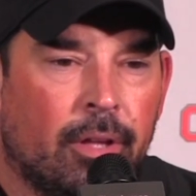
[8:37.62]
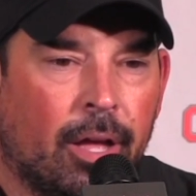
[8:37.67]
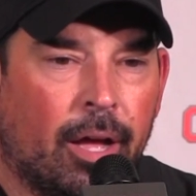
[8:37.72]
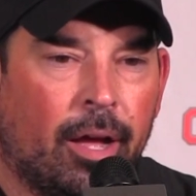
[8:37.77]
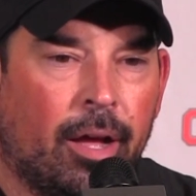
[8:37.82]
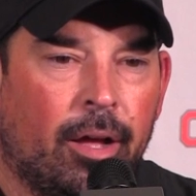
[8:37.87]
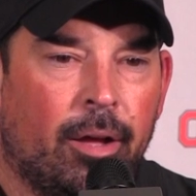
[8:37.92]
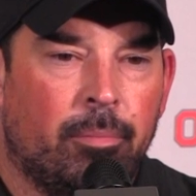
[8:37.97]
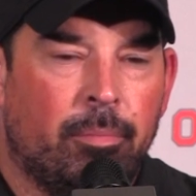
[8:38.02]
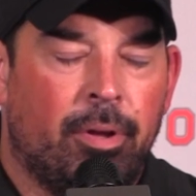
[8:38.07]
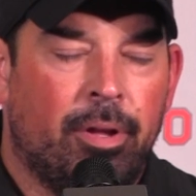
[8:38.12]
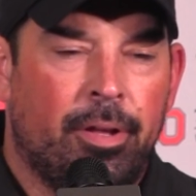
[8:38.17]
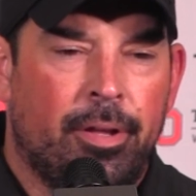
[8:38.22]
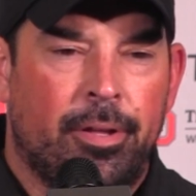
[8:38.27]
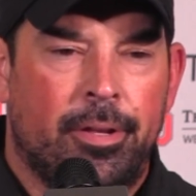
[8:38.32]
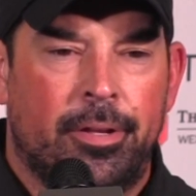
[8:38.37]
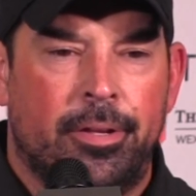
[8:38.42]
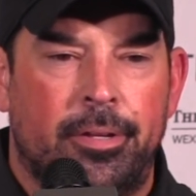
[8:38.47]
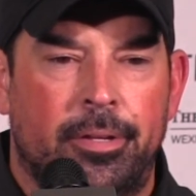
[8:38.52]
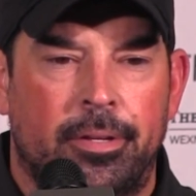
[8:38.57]
Um,
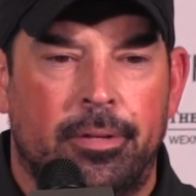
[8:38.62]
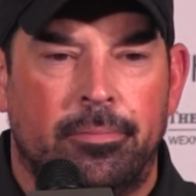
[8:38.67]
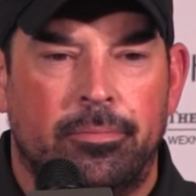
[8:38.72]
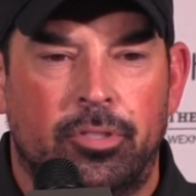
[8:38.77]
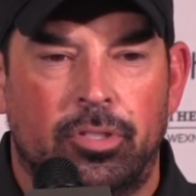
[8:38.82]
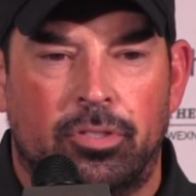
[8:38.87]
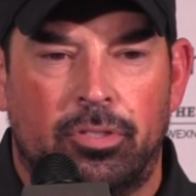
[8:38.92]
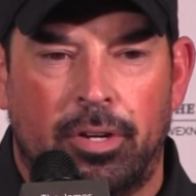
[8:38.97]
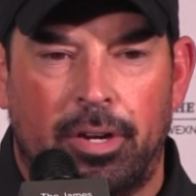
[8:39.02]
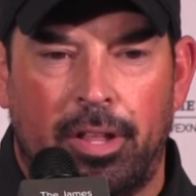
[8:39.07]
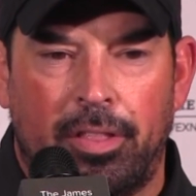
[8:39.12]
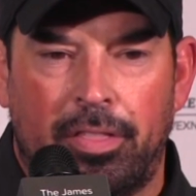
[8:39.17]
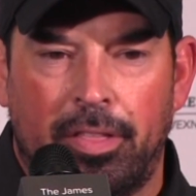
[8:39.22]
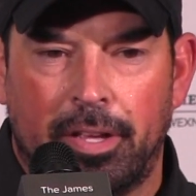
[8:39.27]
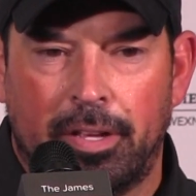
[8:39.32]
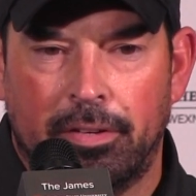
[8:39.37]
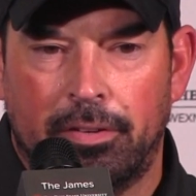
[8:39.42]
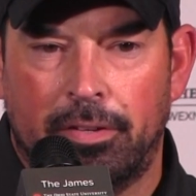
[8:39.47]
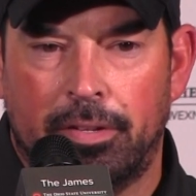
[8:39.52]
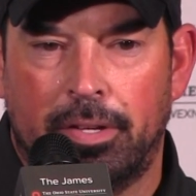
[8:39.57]
just trying to
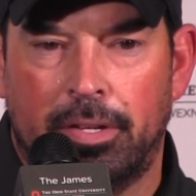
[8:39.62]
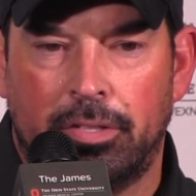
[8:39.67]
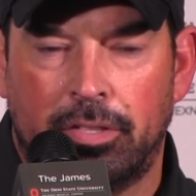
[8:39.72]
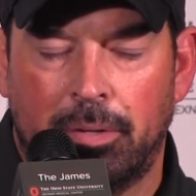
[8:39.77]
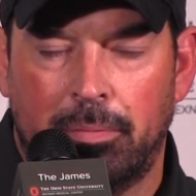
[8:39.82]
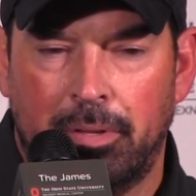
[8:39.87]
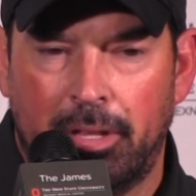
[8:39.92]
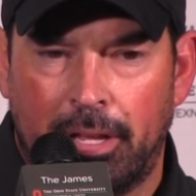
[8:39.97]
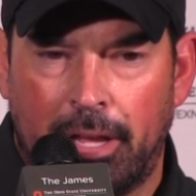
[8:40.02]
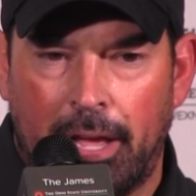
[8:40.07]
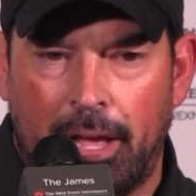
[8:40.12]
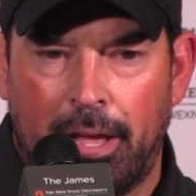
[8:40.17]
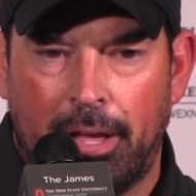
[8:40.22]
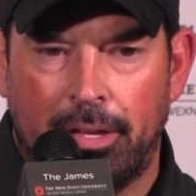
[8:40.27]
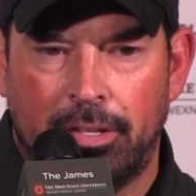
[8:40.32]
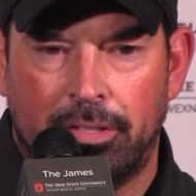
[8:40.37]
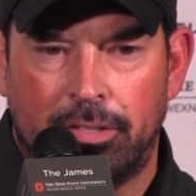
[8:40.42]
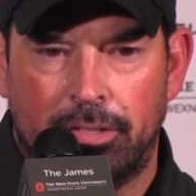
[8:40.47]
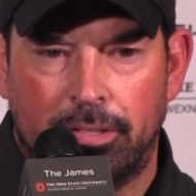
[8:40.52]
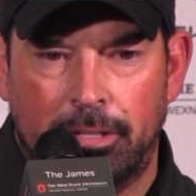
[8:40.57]
think of some of the
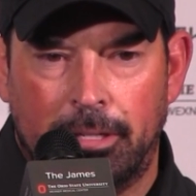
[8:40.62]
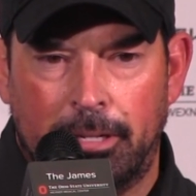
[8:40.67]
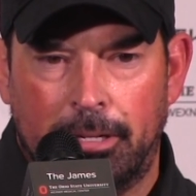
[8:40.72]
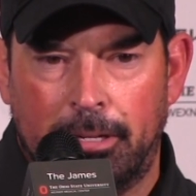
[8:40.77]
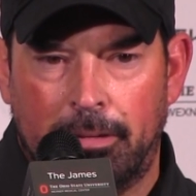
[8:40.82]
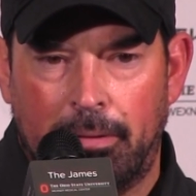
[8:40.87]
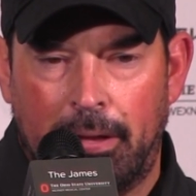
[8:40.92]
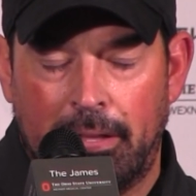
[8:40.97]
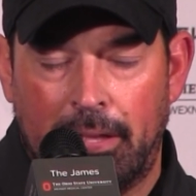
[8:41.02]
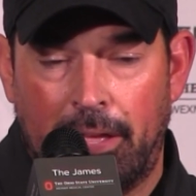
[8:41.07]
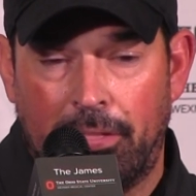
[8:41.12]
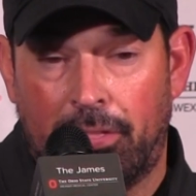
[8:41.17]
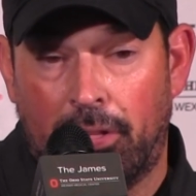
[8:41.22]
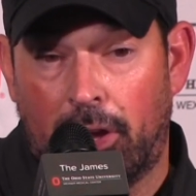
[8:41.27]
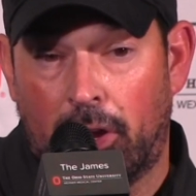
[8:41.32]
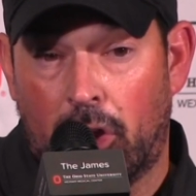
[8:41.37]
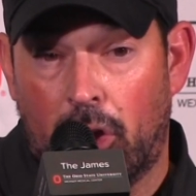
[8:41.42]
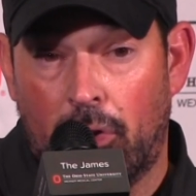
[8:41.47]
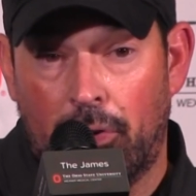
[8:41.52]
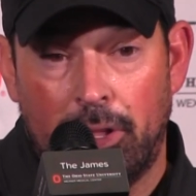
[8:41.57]
guys. Uh, I, I,
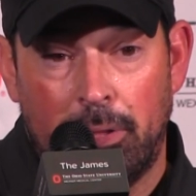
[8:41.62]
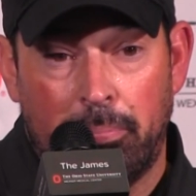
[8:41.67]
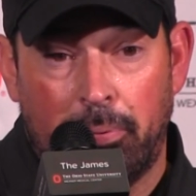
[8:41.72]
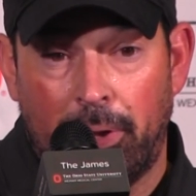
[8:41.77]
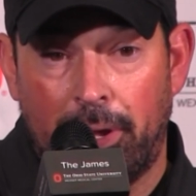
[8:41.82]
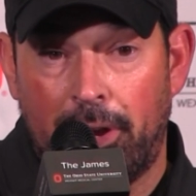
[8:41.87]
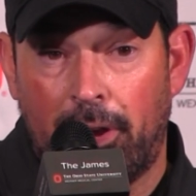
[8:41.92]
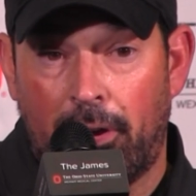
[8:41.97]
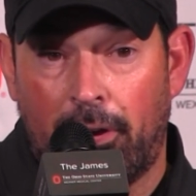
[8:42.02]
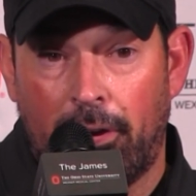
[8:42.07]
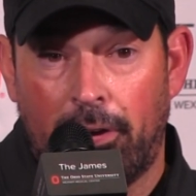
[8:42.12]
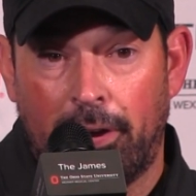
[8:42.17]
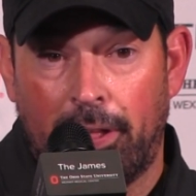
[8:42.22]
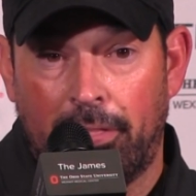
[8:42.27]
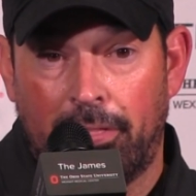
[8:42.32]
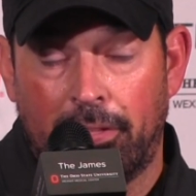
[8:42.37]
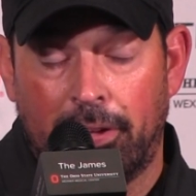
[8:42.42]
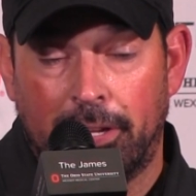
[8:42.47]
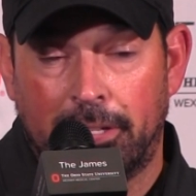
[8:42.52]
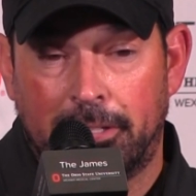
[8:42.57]
thought Cody played hard. I
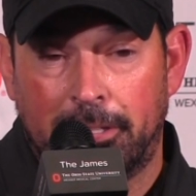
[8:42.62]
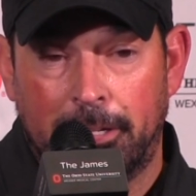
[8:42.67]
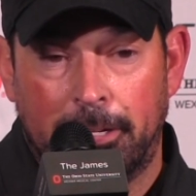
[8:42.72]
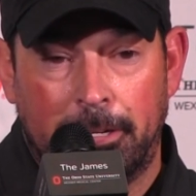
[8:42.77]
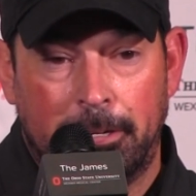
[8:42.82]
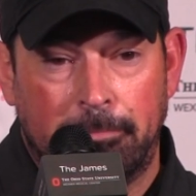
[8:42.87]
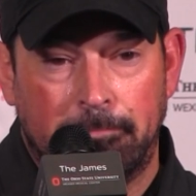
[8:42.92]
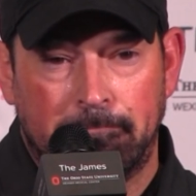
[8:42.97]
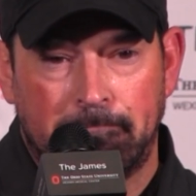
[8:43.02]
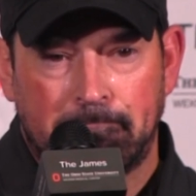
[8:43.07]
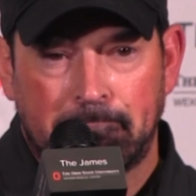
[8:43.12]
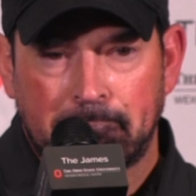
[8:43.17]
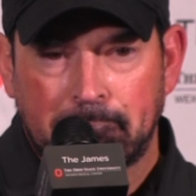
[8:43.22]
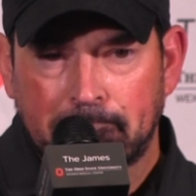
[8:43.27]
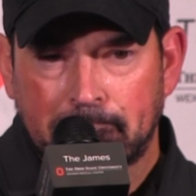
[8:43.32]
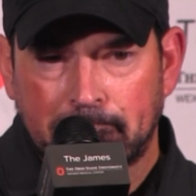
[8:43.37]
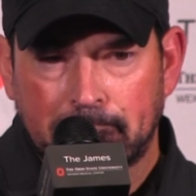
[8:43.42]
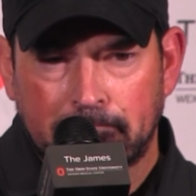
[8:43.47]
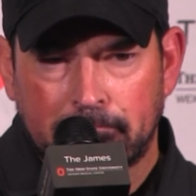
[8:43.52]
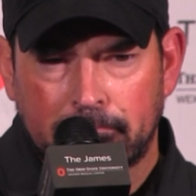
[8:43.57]
thought, um,
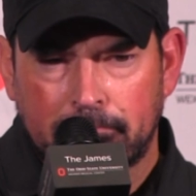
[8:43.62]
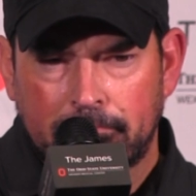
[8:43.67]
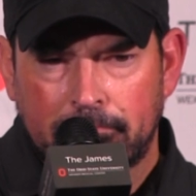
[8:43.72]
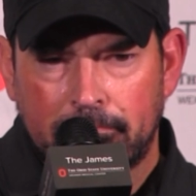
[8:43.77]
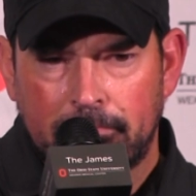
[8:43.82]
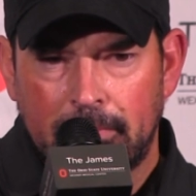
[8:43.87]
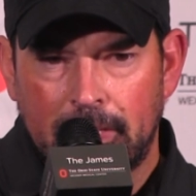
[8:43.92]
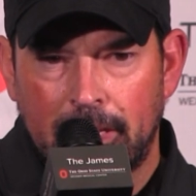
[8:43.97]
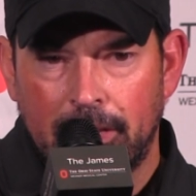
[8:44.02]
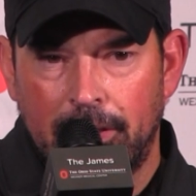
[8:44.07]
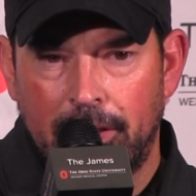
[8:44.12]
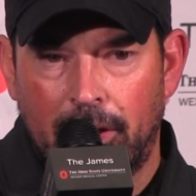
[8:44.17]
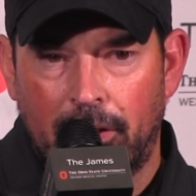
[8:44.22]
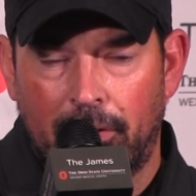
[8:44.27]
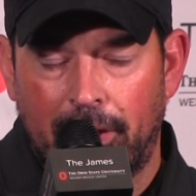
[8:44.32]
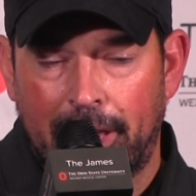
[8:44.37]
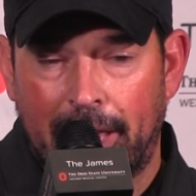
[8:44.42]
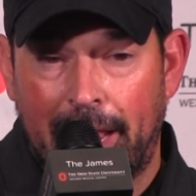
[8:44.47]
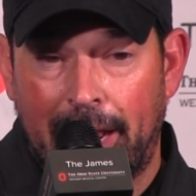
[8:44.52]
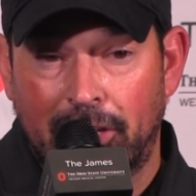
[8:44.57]
you
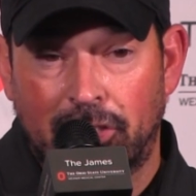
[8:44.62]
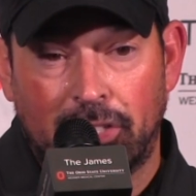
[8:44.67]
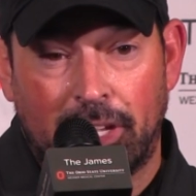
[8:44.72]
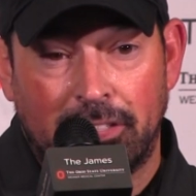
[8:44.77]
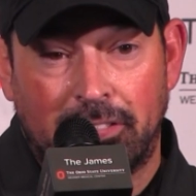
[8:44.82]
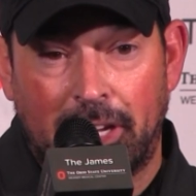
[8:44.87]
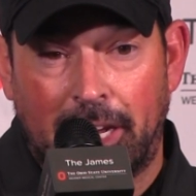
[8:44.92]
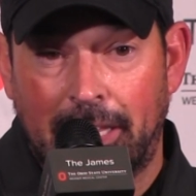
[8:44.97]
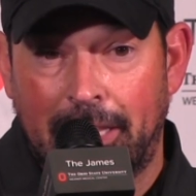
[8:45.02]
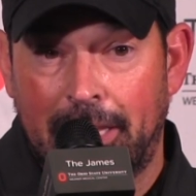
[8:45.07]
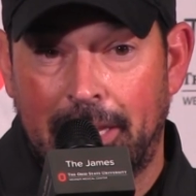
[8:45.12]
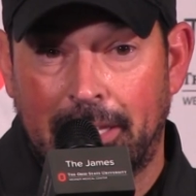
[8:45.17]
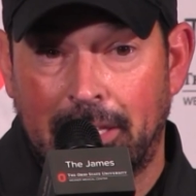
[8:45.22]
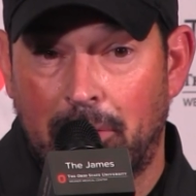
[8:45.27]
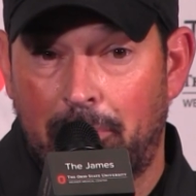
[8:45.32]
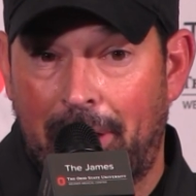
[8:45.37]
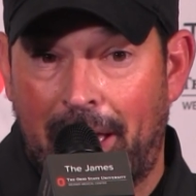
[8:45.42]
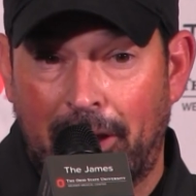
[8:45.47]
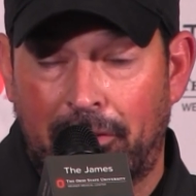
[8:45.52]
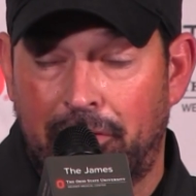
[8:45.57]
know, again, I saw Tyreke in
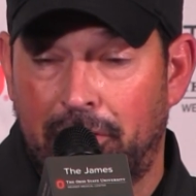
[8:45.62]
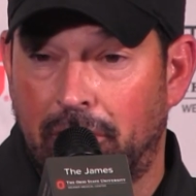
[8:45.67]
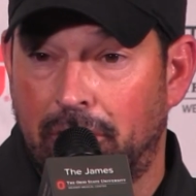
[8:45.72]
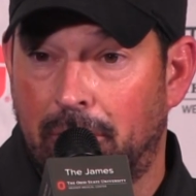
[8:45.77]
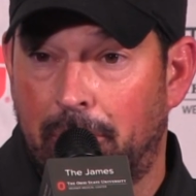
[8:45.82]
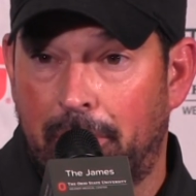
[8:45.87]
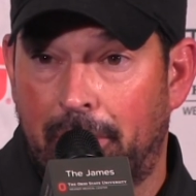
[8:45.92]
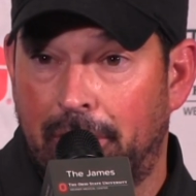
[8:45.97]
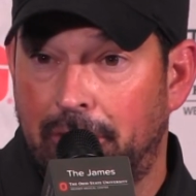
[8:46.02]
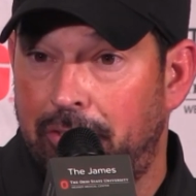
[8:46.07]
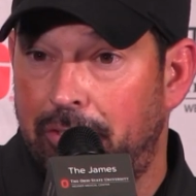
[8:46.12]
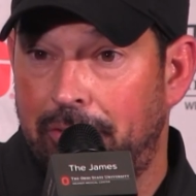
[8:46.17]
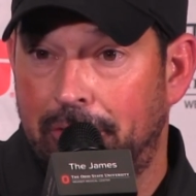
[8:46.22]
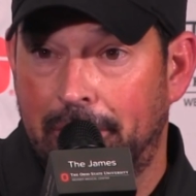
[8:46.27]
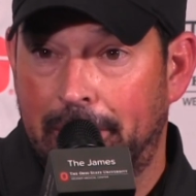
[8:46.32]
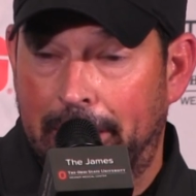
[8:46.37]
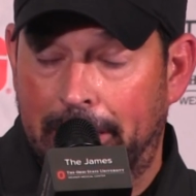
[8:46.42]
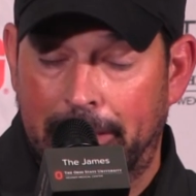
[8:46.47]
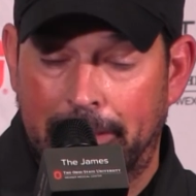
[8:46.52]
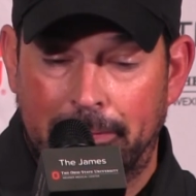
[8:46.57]
the backfield a bunch.
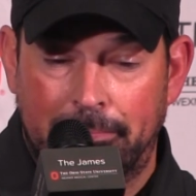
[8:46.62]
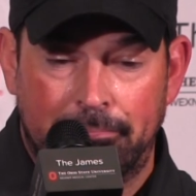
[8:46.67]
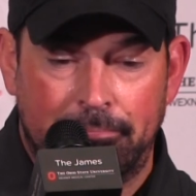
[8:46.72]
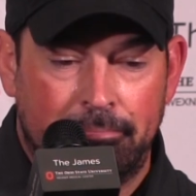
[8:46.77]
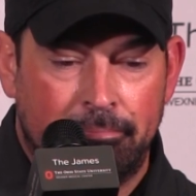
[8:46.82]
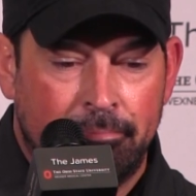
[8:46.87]
Um,